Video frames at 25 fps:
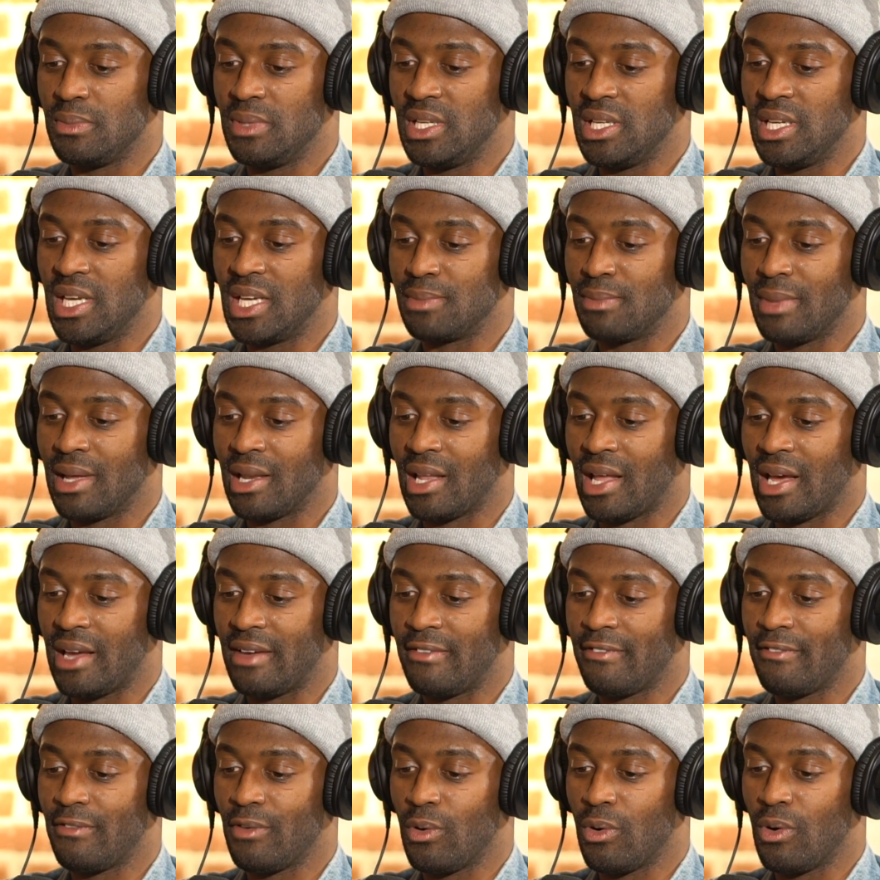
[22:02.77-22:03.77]
to be in my
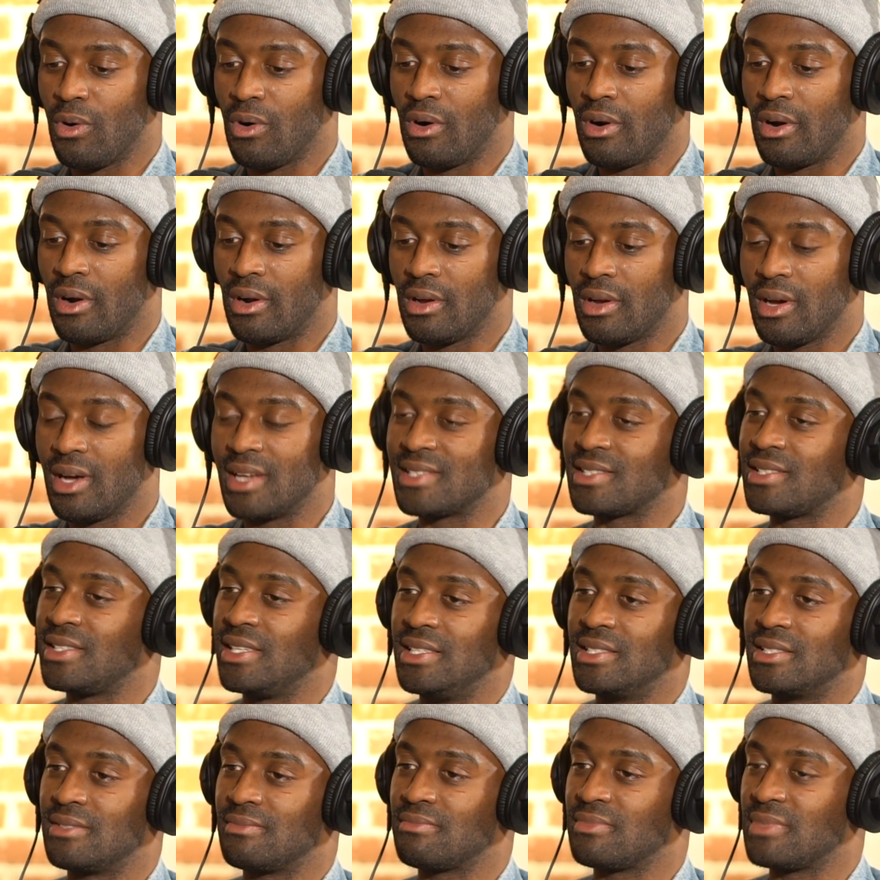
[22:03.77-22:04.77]
life for a
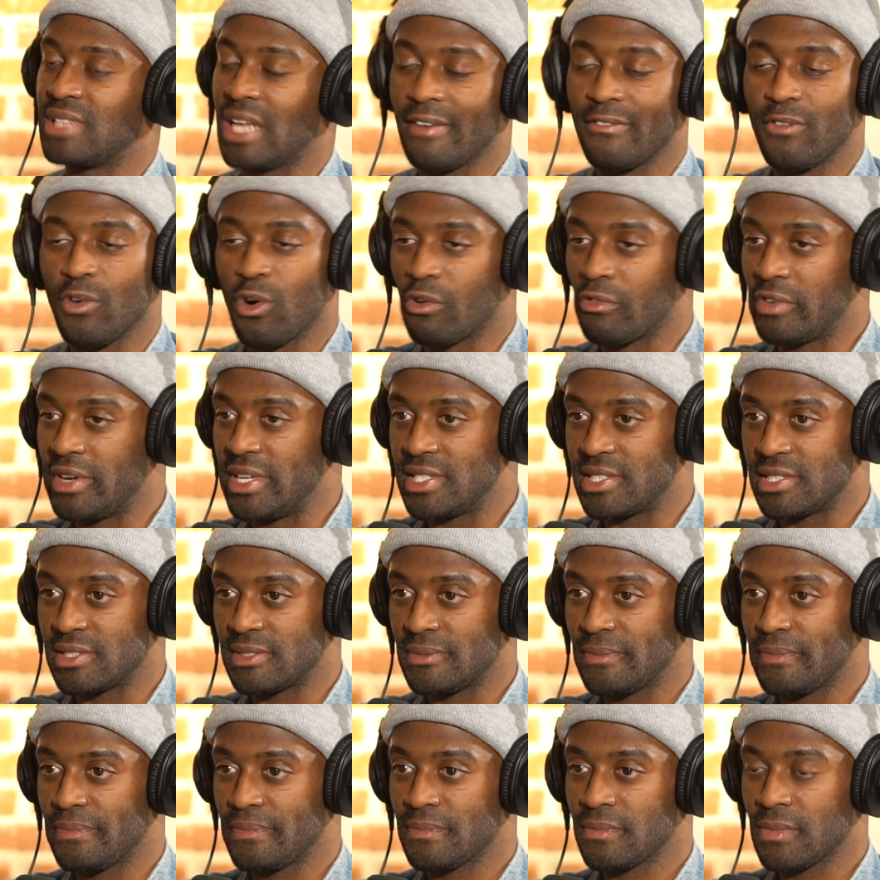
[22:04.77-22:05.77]
season, not for a reason.
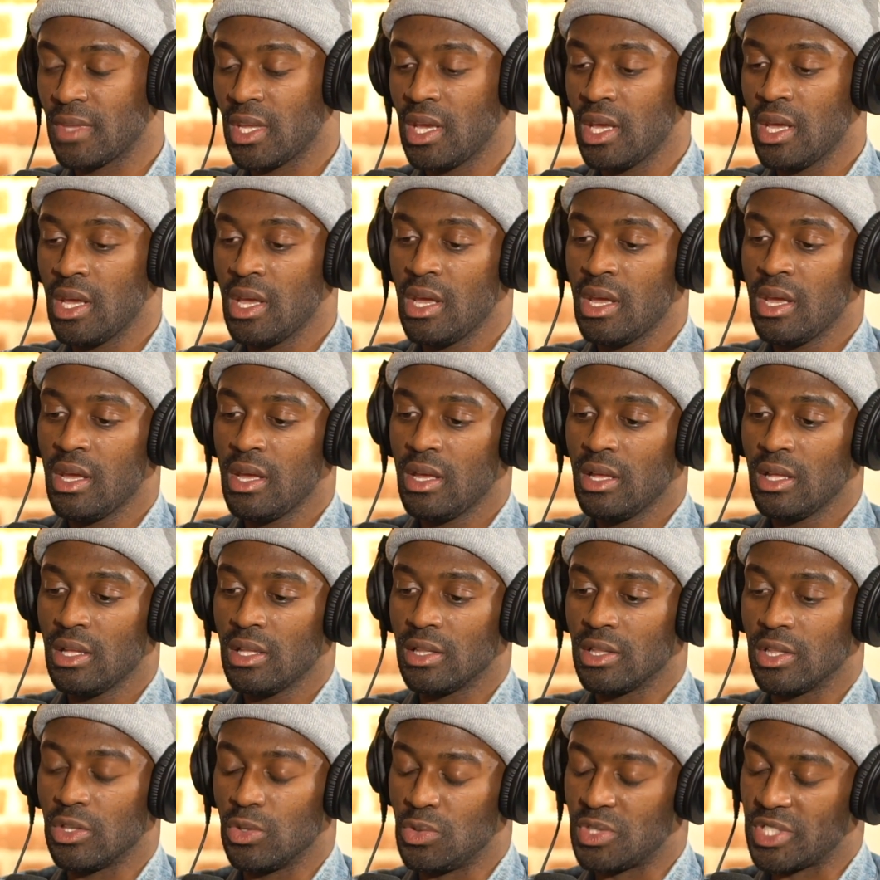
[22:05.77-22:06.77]

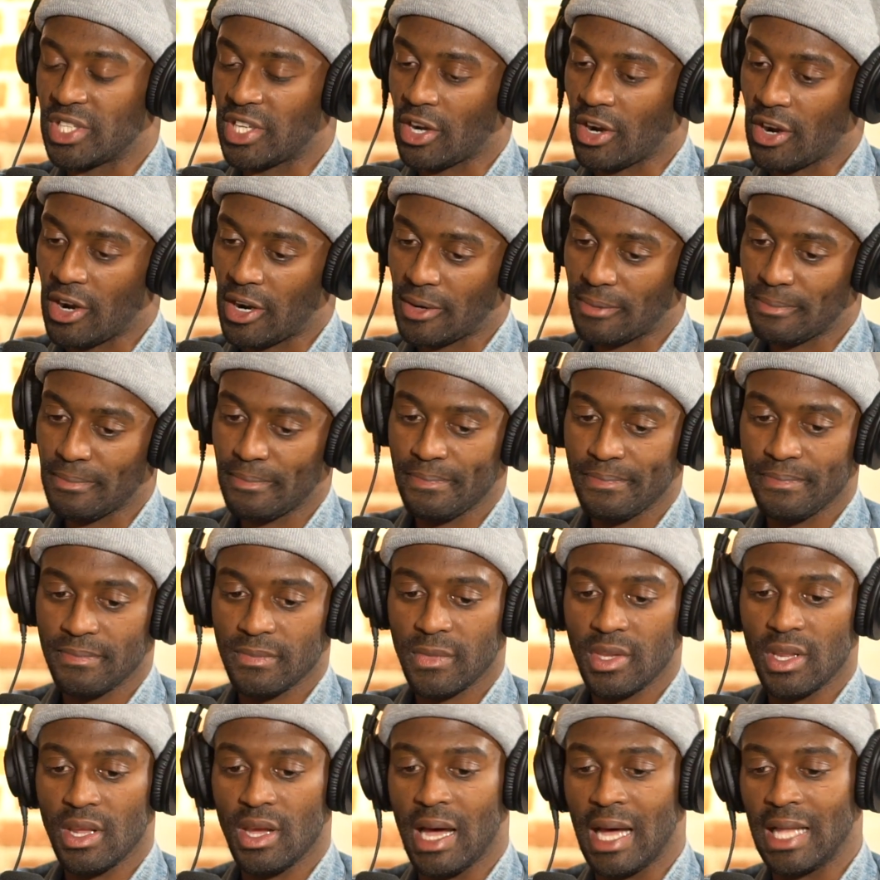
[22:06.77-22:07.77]
Losing her,
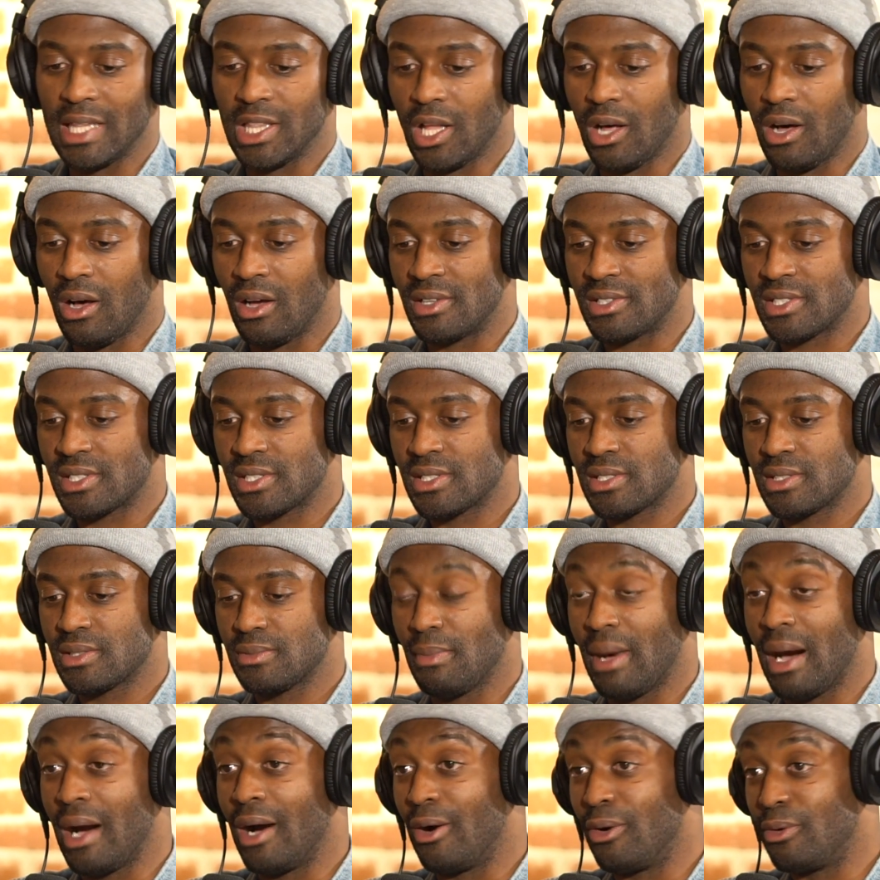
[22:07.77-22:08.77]
I lost
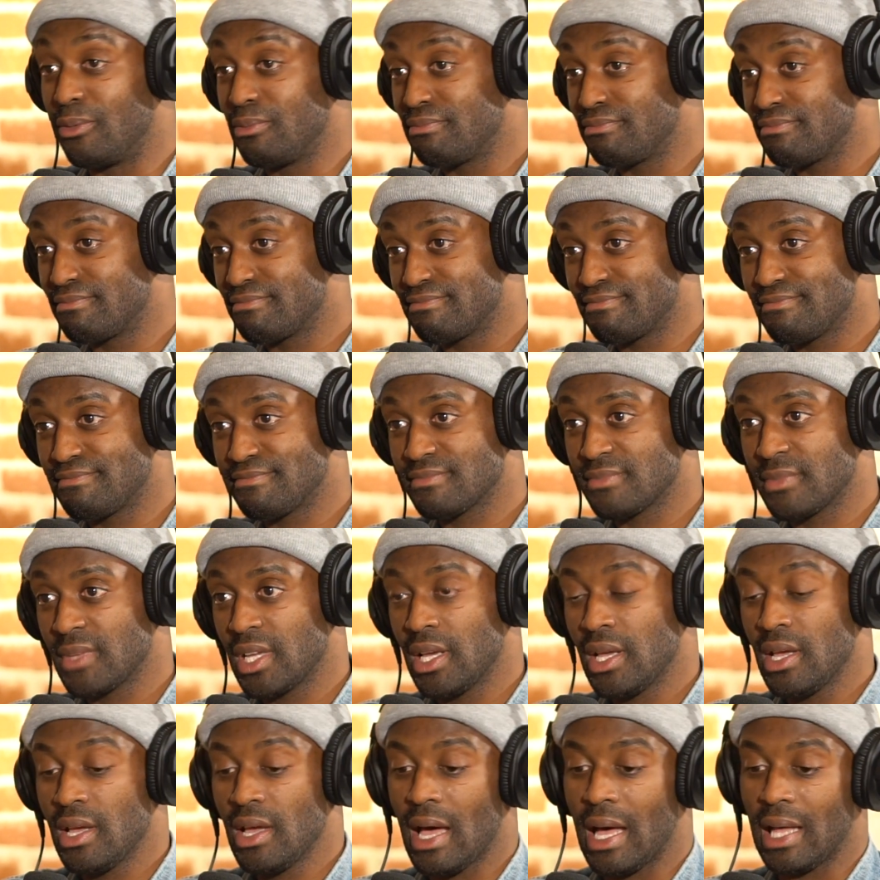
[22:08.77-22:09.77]
my home.
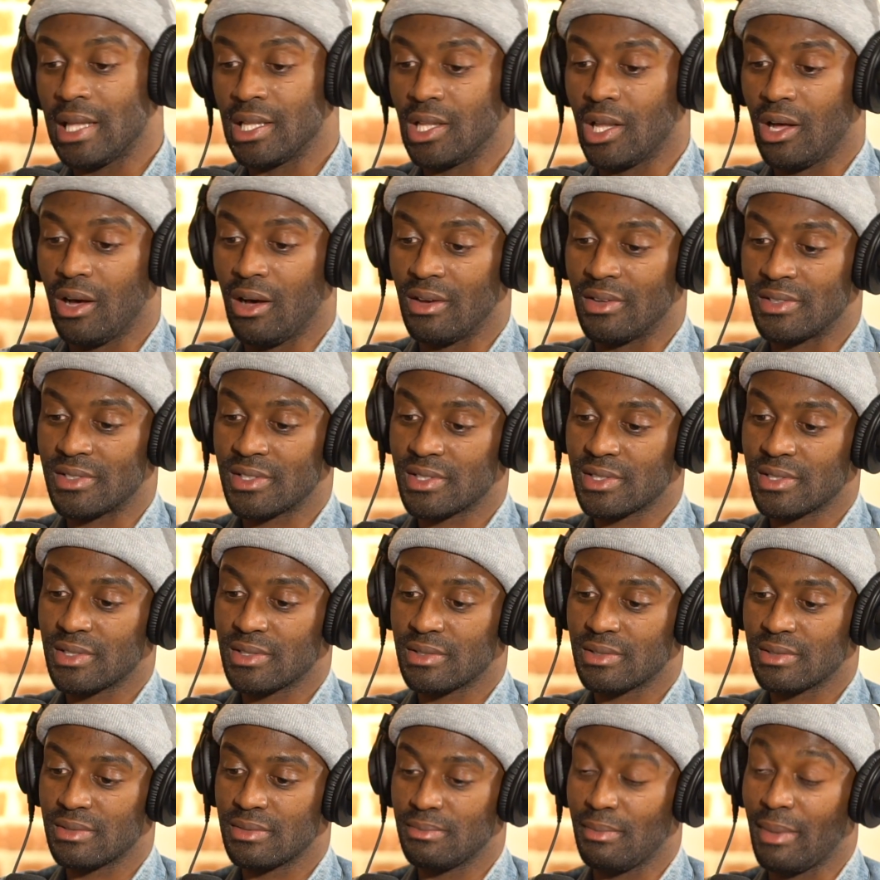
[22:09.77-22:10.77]
I
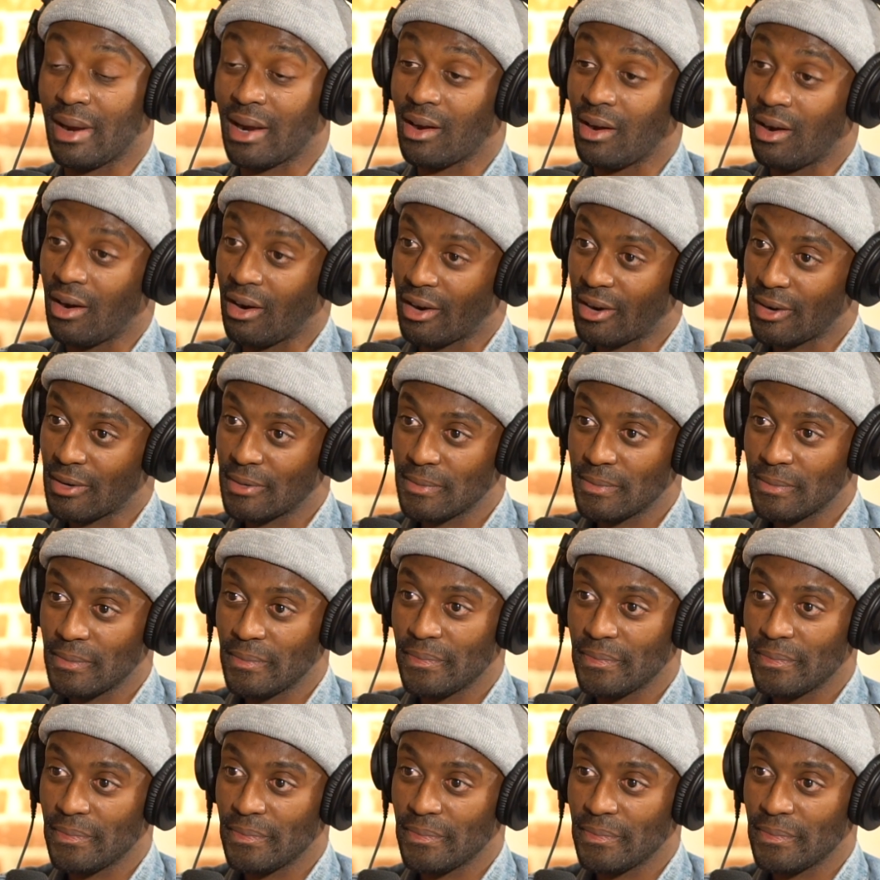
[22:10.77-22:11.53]
lost my car.